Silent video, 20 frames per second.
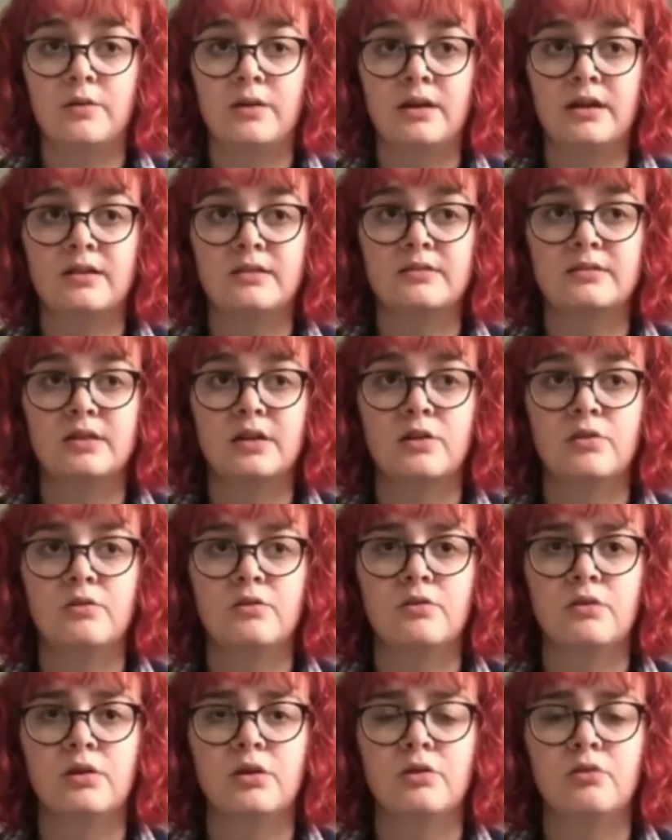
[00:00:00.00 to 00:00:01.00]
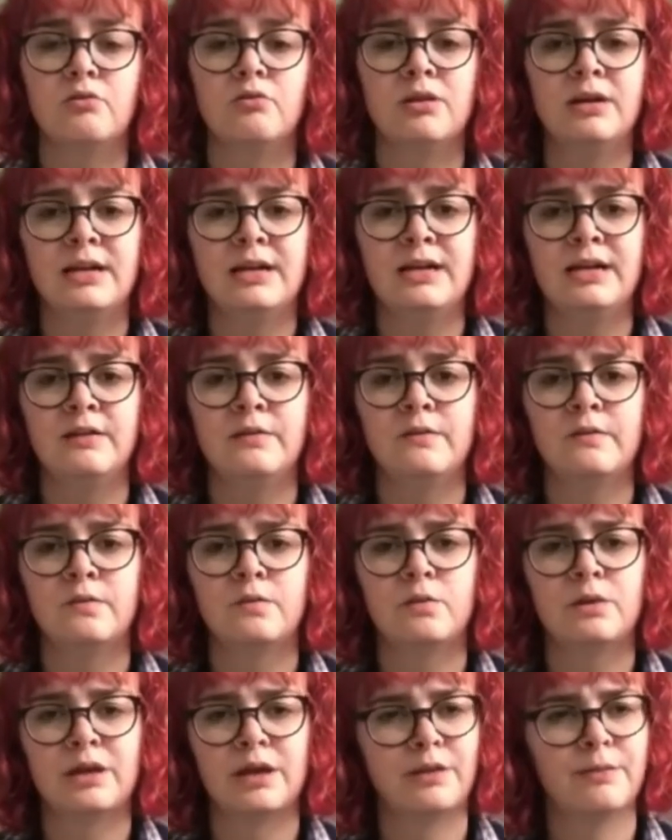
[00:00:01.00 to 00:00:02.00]
It's a relief
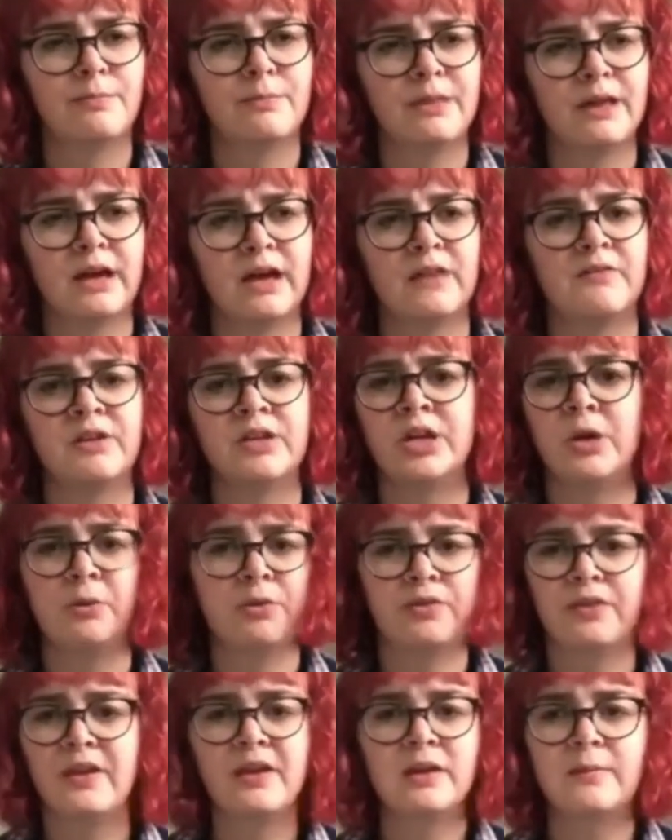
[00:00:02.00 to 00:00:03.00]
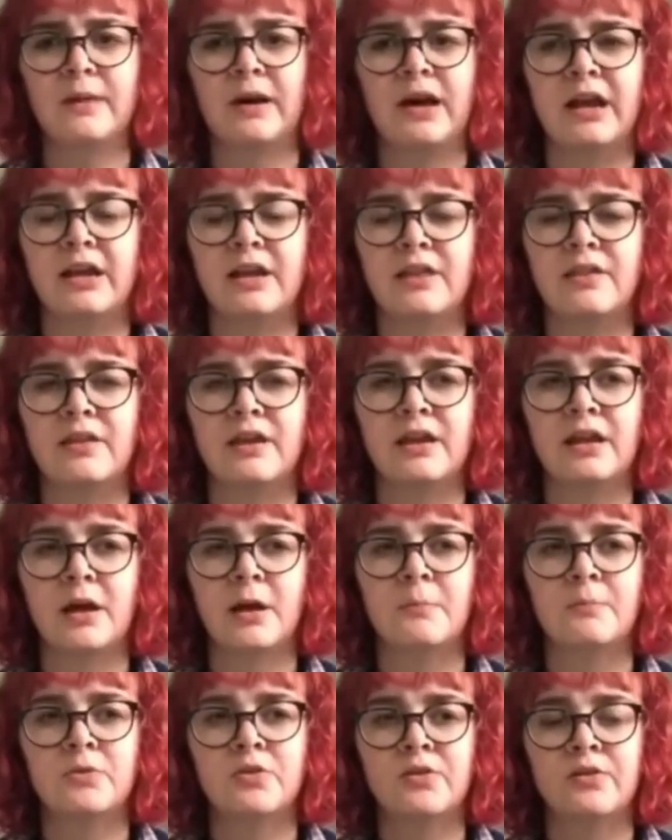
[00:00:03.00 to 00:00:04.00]
when I'm there. I don't think about anything.
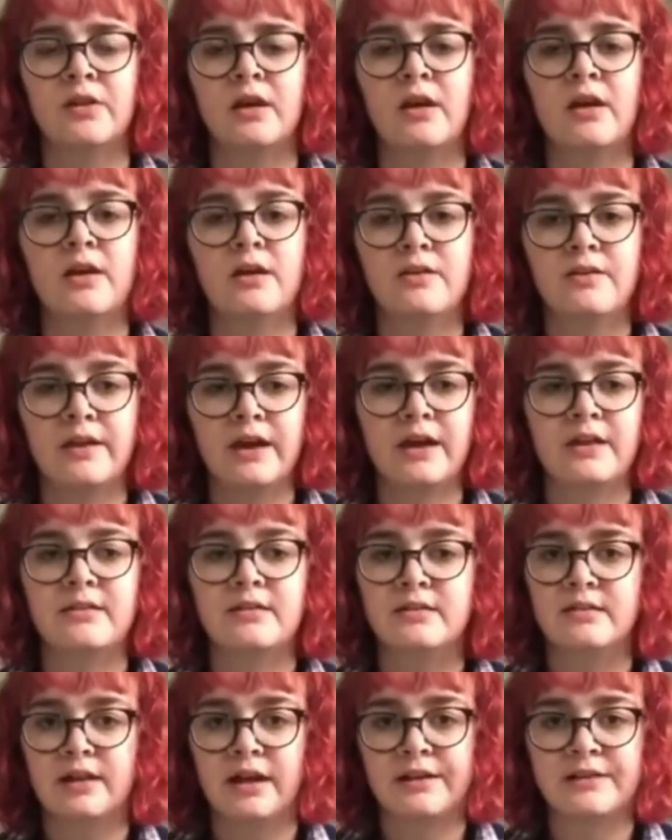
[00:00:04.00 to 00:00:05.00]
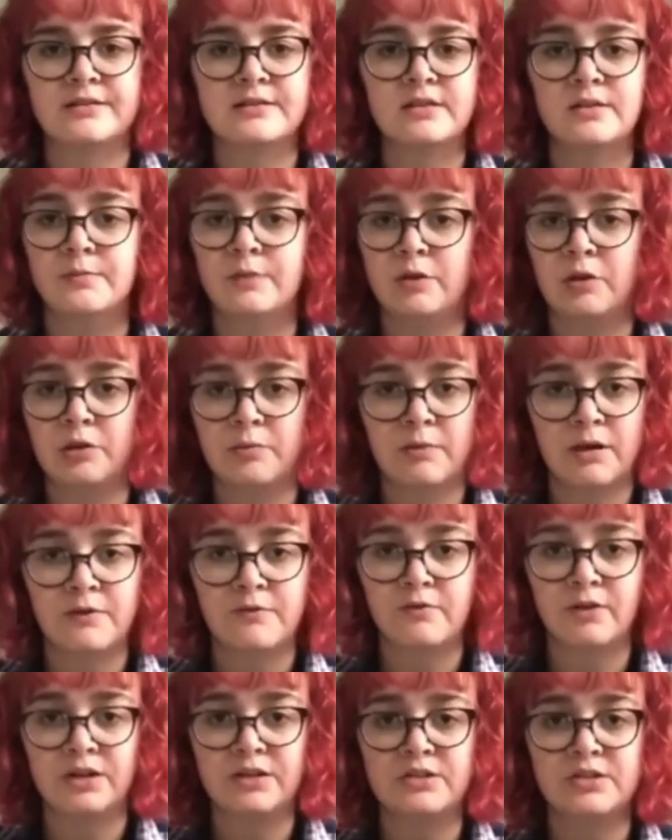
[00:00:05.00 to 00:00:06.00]
I'm just there to dance, to be with my
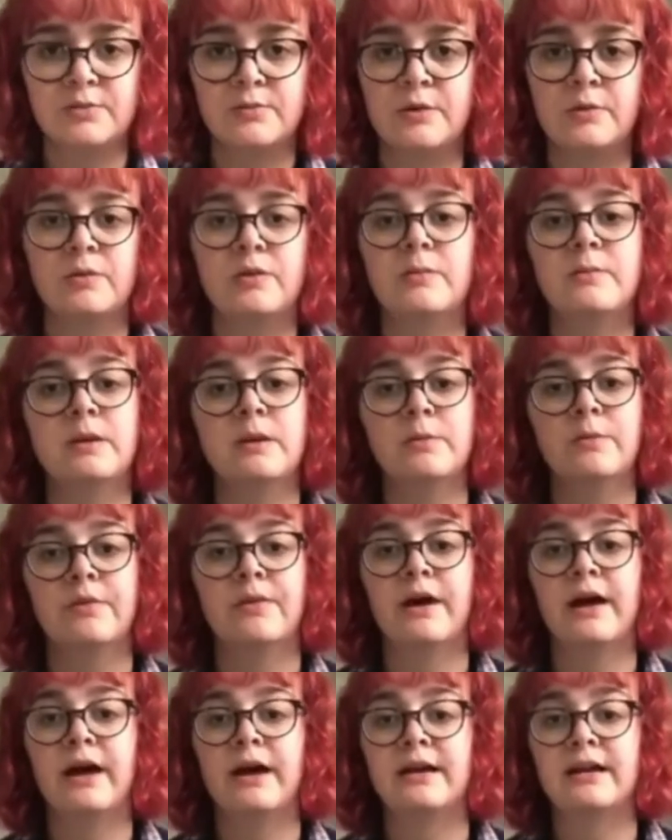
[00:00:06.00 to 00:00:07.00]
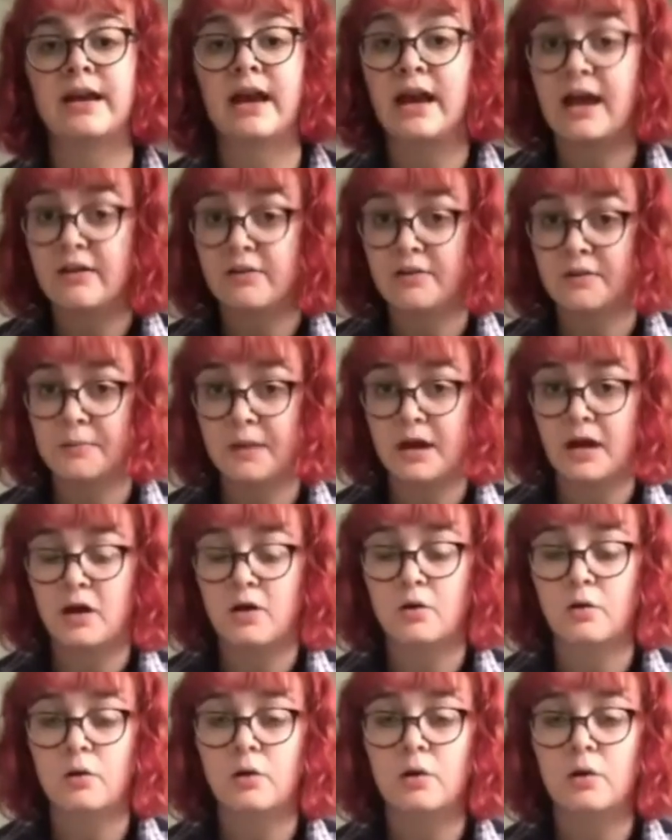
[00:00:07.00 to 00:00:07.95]
friends, to be with the people that I care about.